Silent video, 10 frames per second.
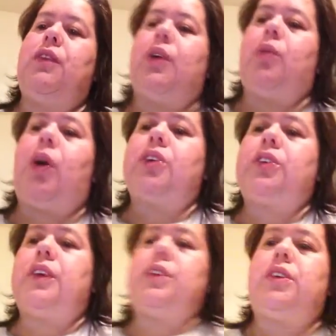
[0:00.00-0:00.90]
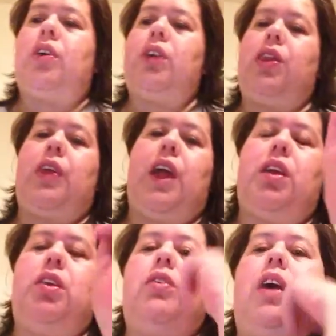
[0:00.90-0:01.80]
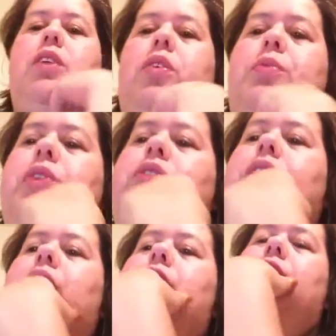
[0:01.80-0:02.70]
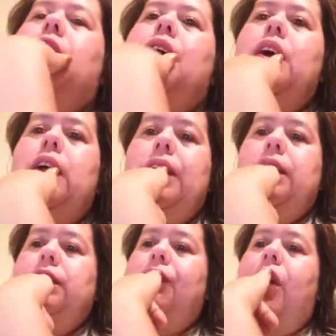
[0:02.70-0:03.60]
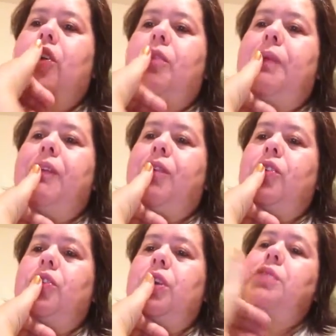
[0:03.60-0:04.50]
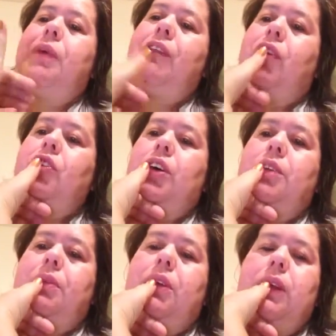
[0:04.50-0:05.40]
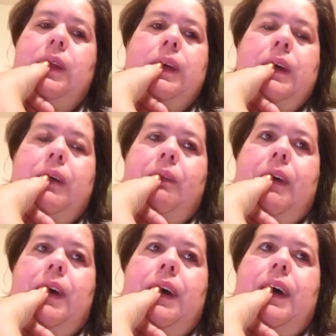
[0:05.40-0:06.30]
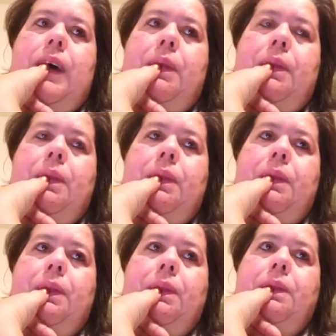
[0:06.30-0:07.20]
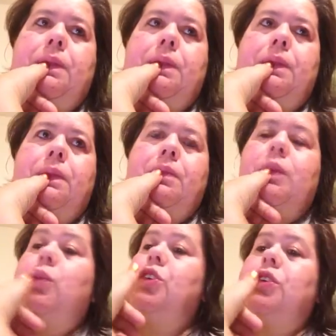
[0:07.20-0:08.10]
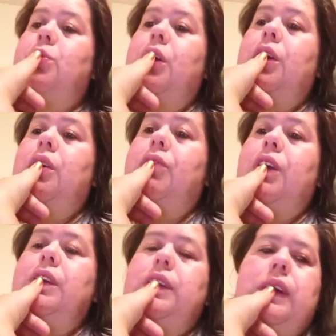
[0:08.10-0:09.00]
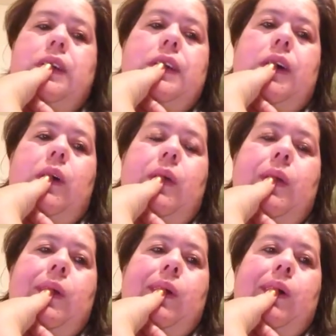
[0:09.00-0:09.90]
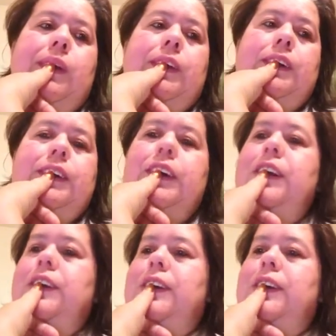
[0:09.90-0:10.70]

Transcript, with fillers: if you're watching this, Tony, thank you. I do appreciate it. It's the father of my first. He's my first husband. But um, we're just really good friends still, so don't judge.